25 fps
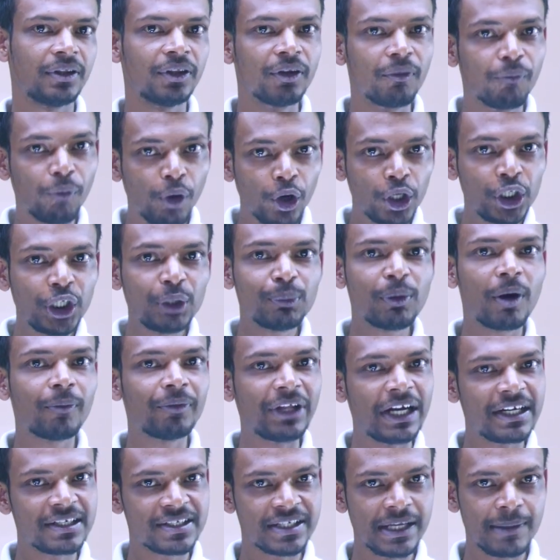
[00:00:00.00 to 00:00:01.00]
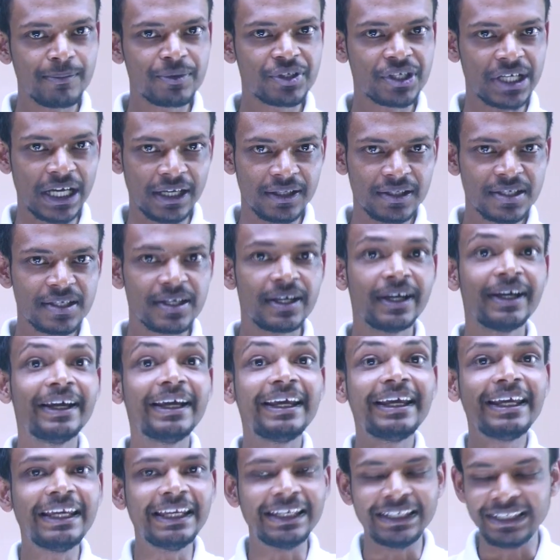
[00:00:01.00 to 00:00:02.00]
the volume of that substance
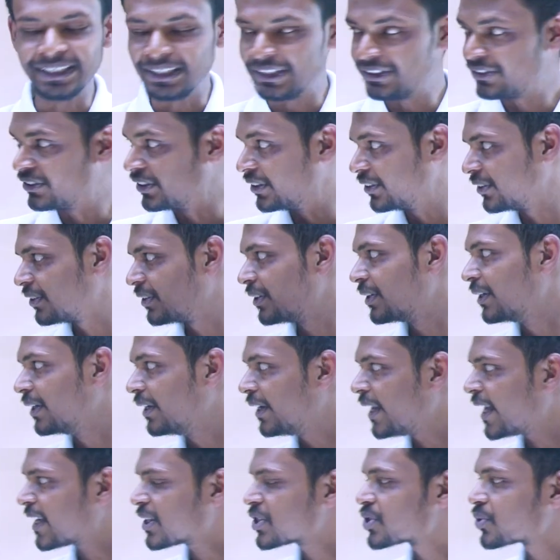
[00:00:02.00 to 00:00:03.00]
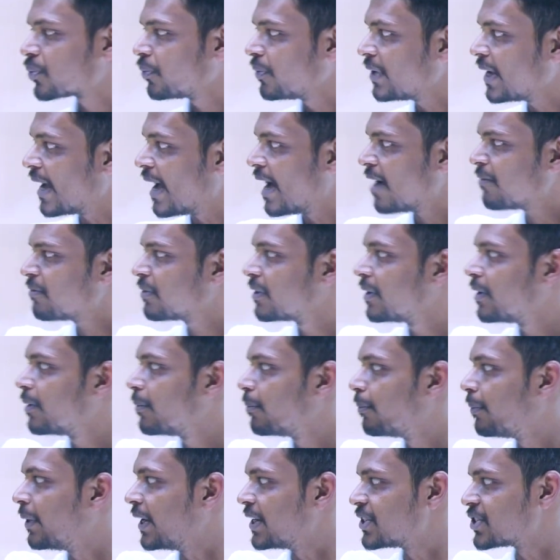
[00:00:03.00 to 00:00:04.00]
increases. Next we have
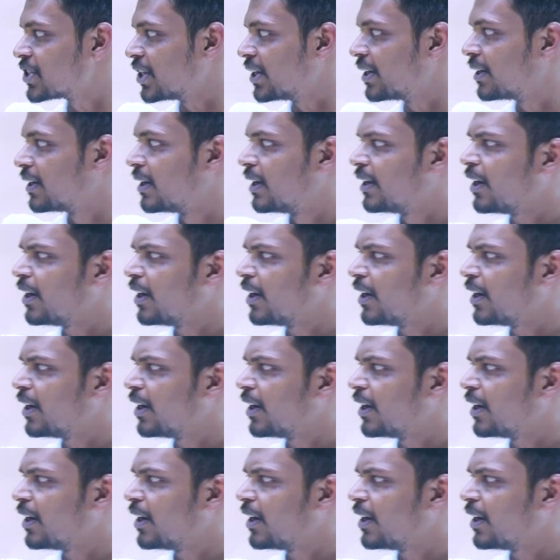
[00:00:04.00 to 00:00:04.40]
pressure.